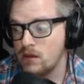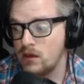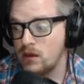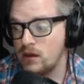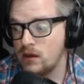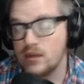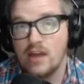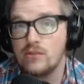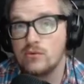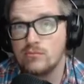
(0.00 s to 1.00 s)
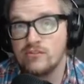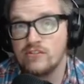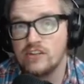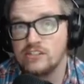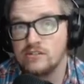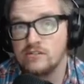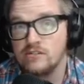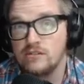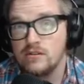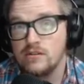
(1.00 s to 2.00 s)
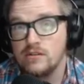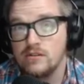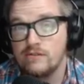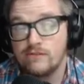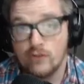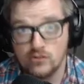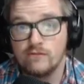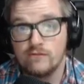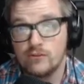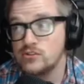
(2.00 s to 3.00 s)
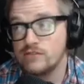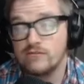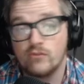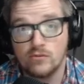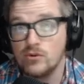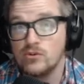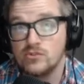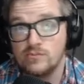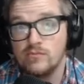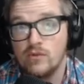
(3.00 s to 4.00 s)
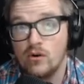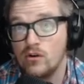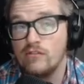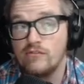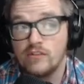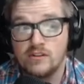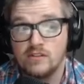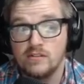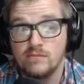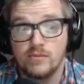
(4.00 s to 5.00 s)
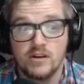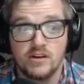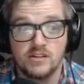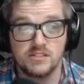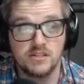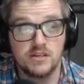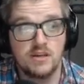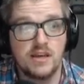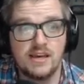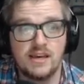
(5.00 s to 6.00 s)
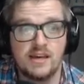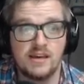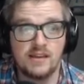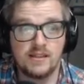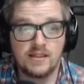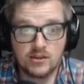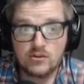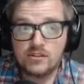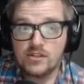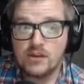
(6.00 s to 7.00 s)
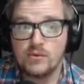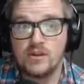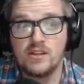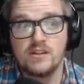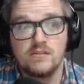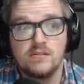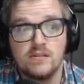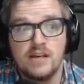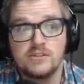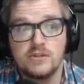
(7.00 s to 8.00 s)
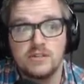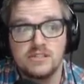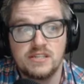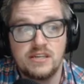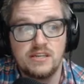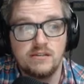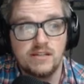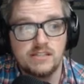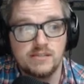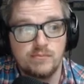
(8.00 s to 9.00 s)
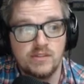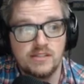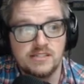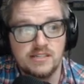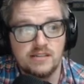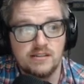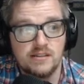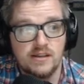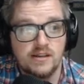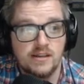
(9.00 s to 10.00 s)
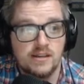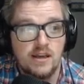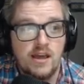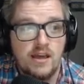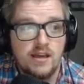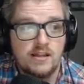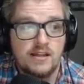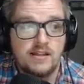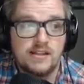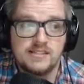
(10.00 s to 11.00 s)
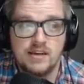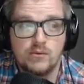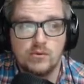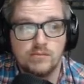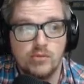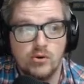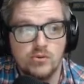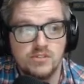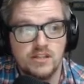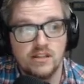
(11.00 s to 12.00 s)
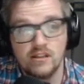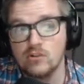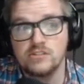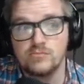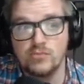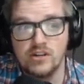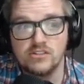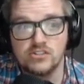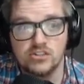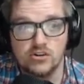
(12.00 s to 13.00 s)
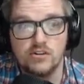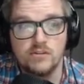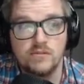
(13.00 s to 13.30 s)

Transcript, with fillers: a uh, gathering profession for, first and foremost, often because uh, the good thing with it, as you can see, let's let's see like, uh, let's say I want to post a large brilliant shard,